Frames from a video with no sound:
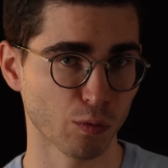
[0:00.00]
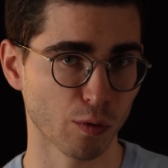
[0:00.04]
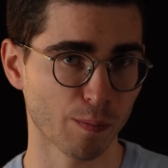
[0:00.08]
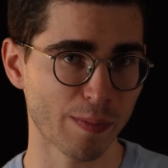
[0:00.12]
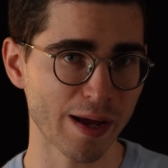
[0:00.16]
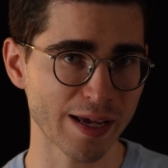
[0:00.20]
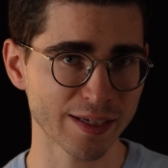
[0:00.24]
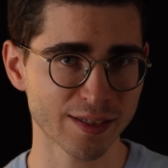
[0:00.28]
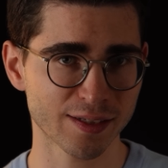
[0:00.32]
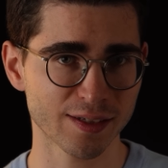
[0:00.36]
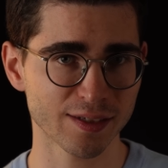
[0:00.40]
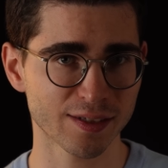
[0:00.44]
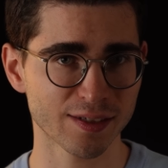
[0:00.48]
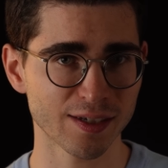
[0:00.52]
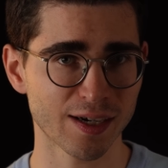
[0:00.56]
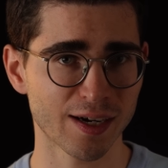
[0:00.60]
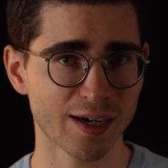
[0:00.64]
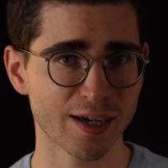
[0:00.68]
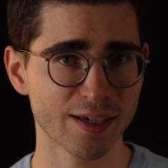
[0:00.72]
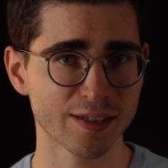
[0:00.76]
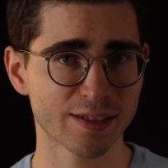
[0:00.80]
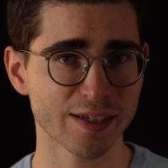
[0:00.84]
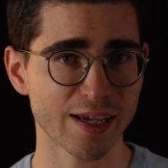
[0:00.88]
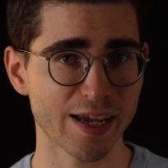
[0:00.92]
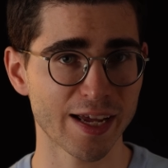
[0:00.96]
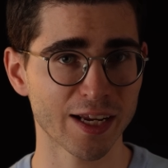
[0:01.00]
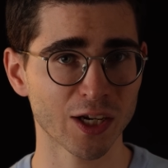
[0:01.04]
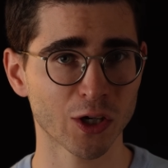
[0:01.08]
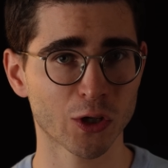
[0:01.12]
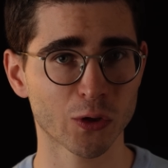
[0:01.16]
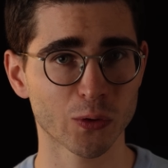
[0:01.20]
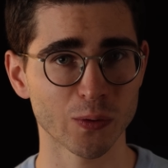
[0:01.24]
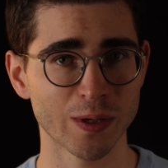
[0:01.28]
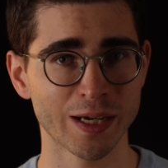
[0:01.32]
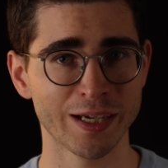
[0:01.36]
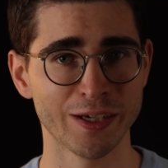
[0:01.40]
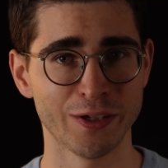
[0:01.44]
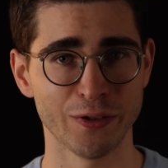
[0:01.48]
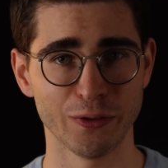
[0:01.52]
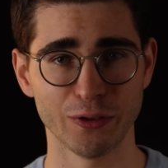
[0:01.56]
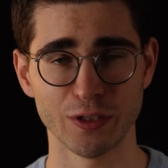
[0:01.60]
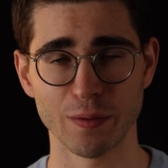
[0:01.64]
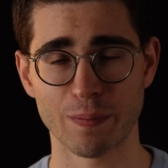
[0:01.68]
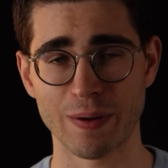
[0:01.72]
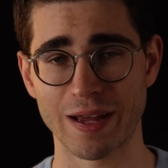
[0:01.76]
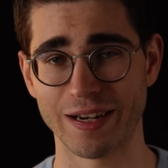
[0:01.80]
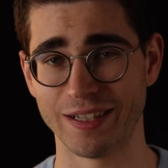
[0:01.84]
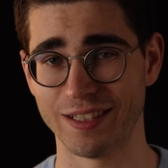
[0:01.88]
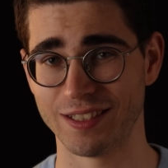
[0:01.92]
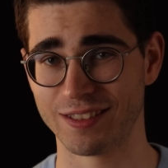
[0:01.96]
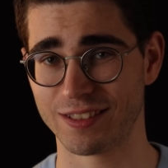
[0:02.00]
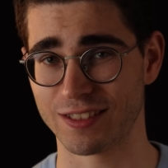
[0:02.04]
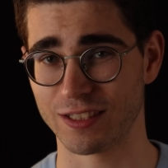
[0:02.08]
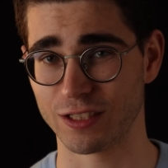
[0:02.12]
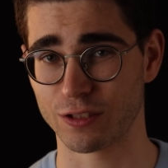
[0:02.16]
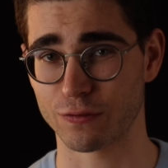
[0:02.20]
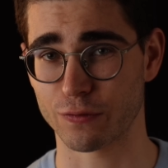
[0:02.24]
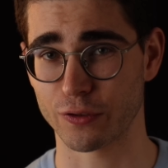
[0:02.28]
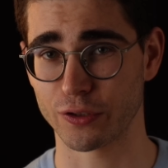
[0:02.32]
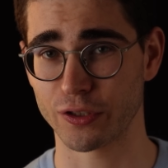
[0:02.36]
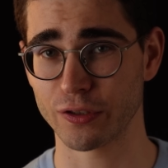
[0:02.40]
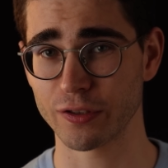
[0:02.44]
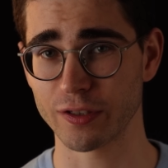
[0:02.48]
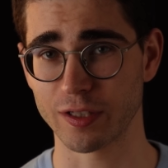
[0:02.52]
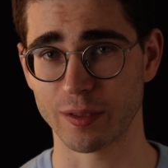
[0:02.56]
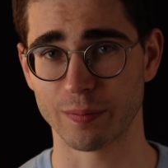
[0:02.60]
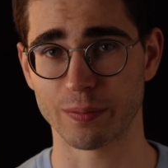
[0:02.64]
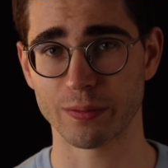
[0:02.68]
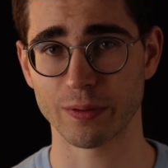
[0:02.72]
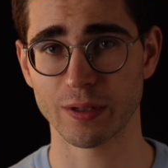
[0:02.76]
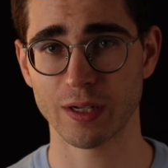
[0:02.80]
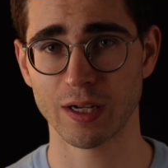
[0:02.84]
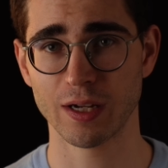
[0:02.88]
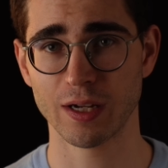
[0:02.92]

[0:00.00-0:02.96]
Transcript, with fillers: more pesticides, and create new dependencies for Europe.